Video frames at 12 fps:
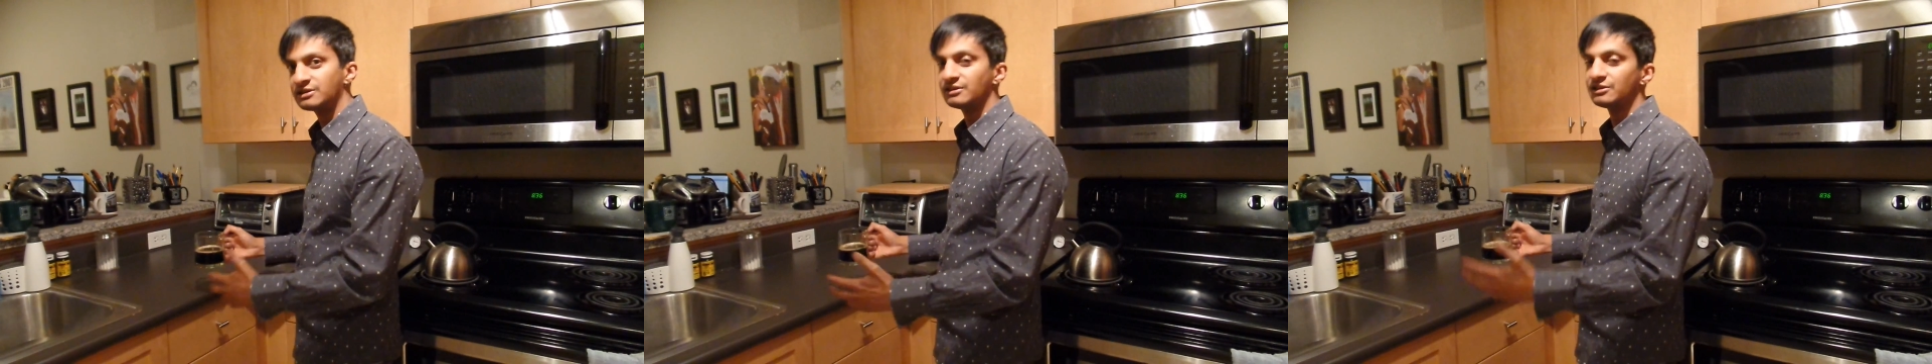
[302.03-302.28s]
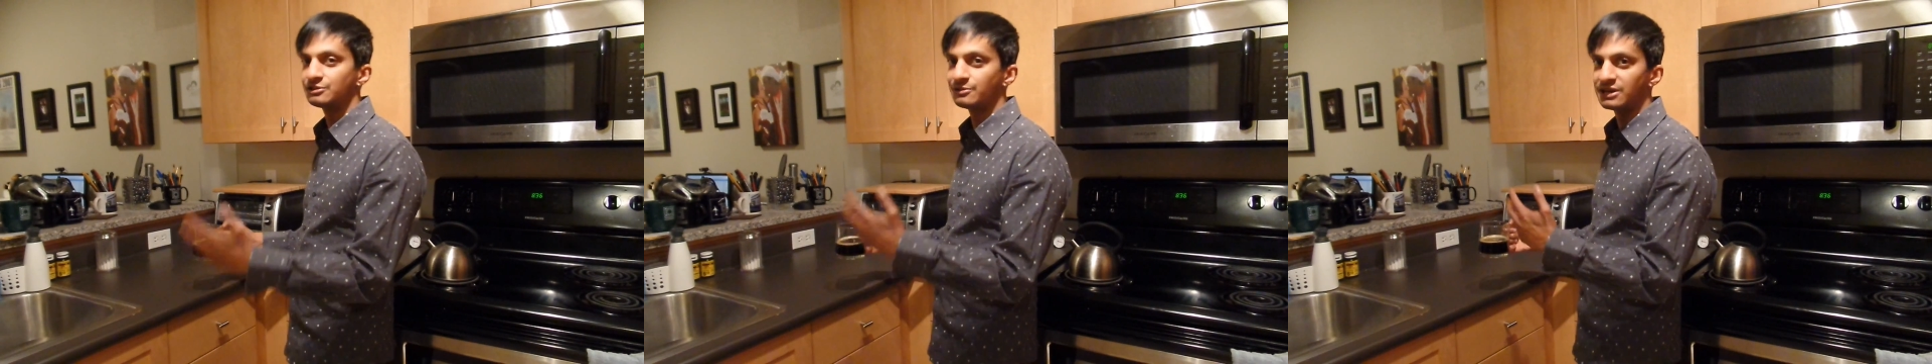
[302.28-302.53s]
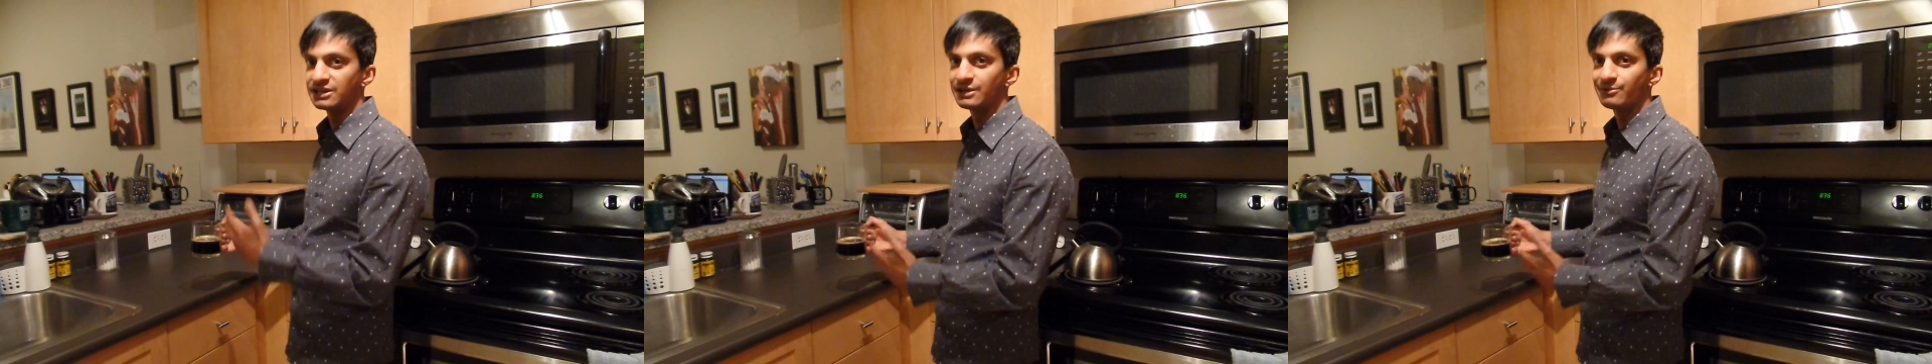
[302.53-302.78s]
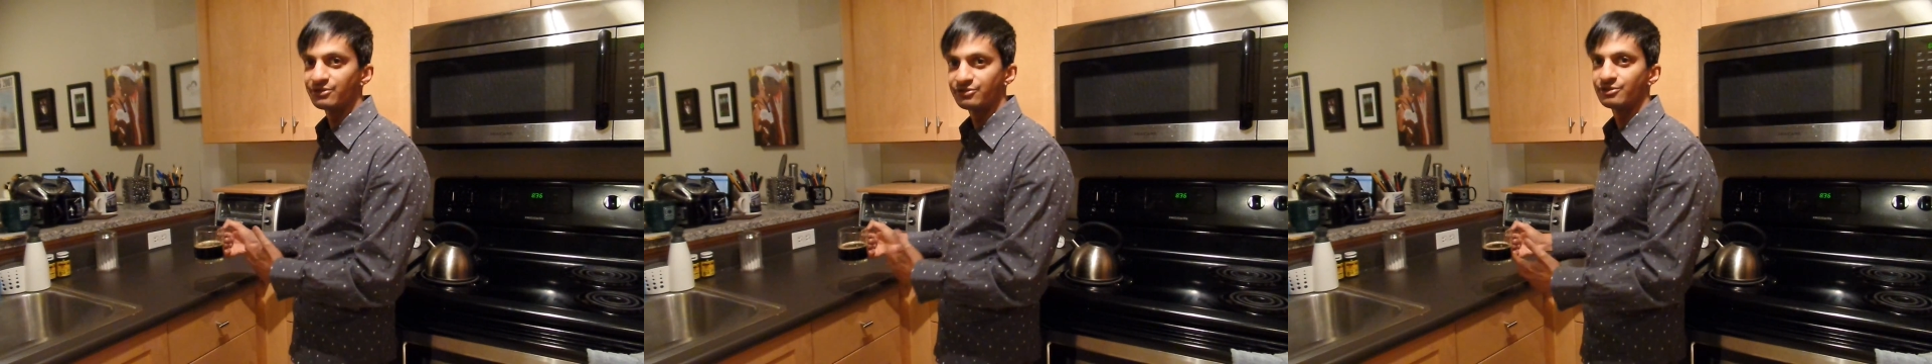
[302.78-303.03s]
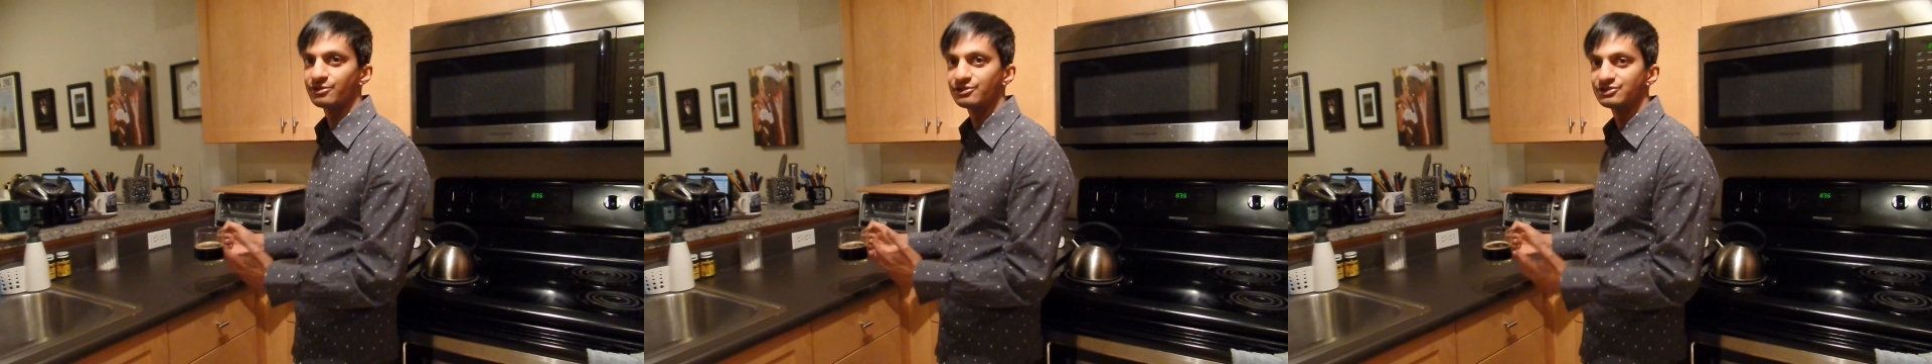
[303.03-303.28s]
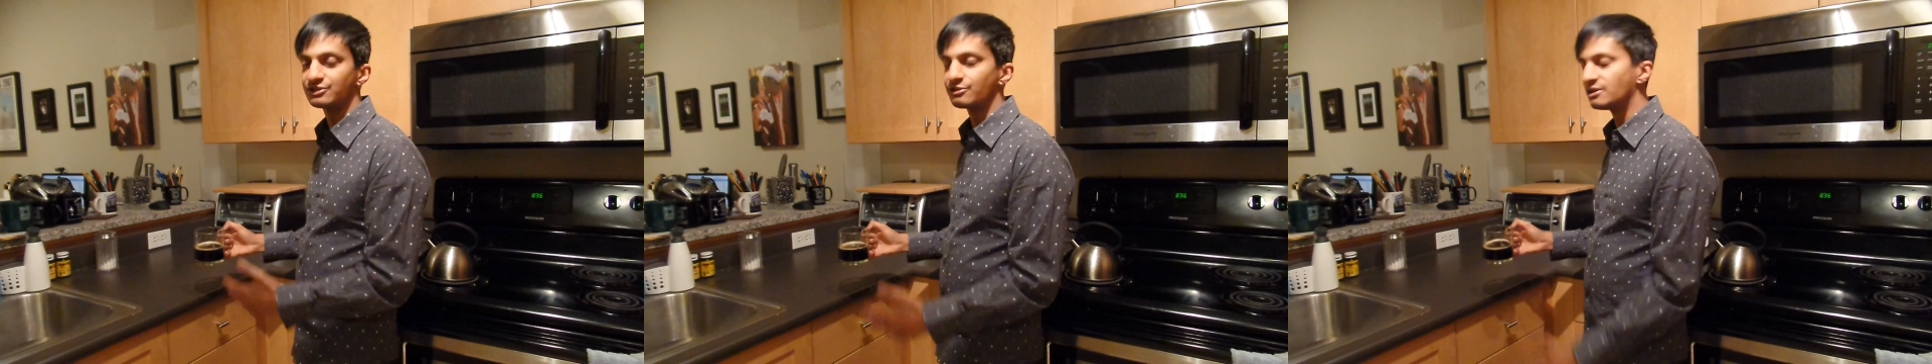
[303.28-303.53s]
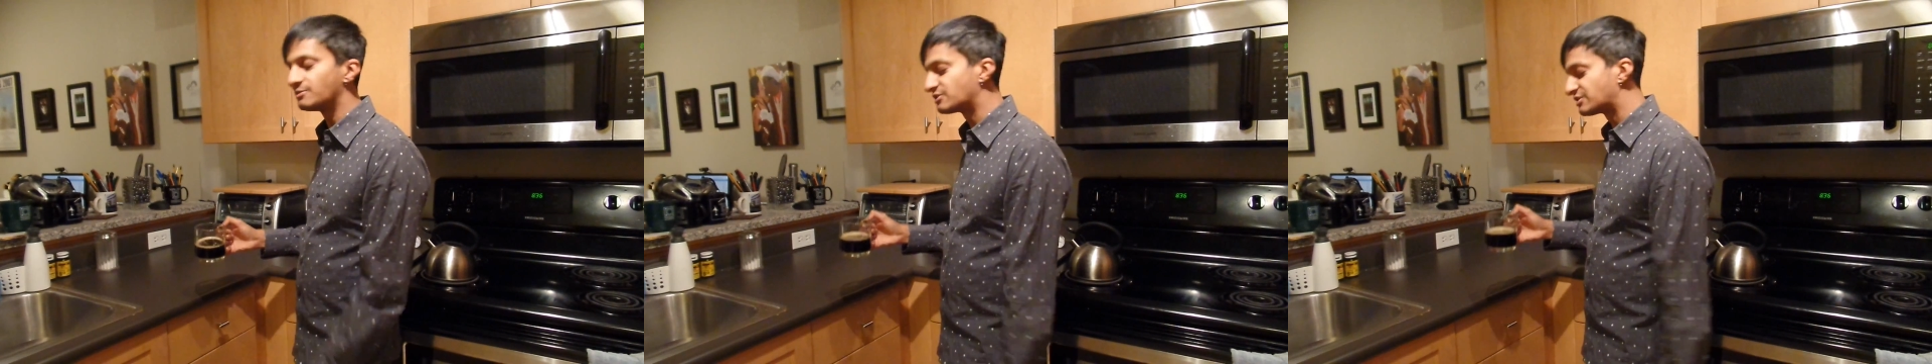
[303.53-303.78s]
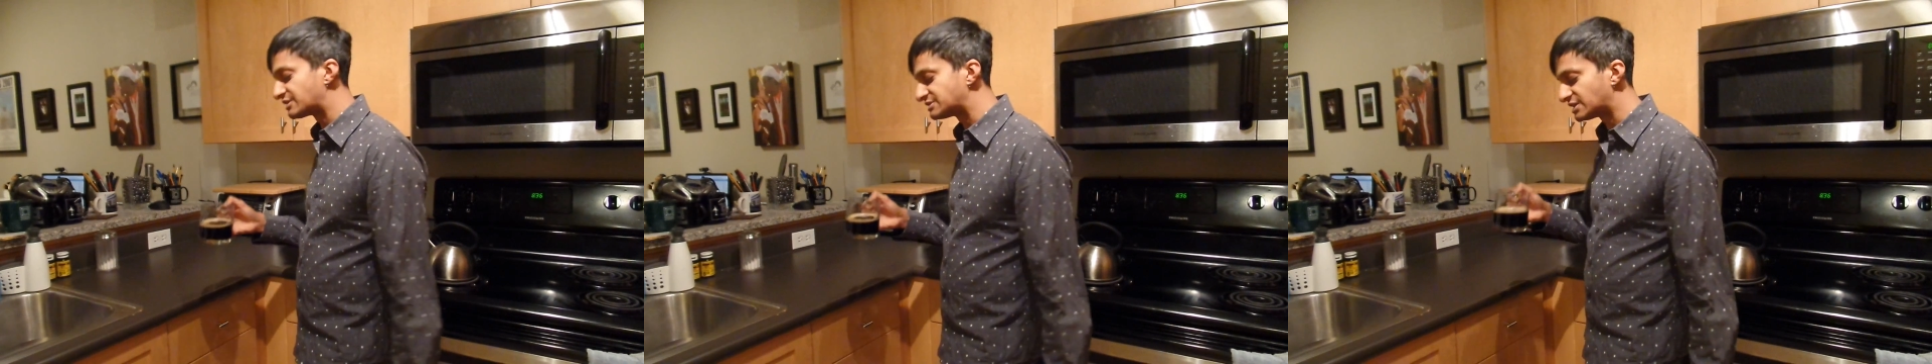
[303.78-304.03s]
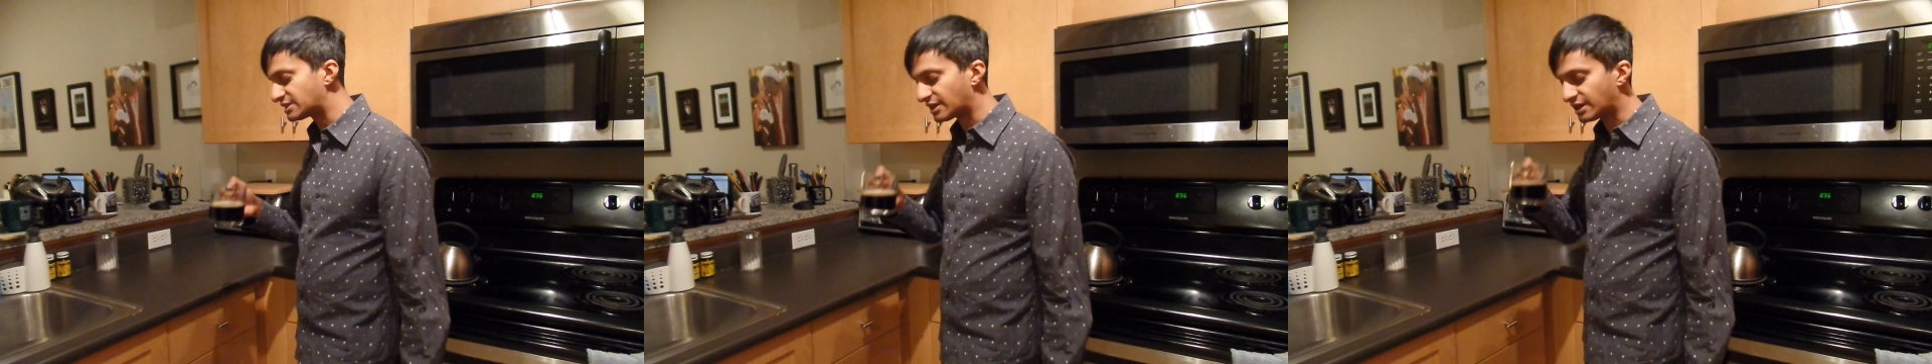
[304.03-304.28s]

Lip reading: adulterating it with sugars and creams and things like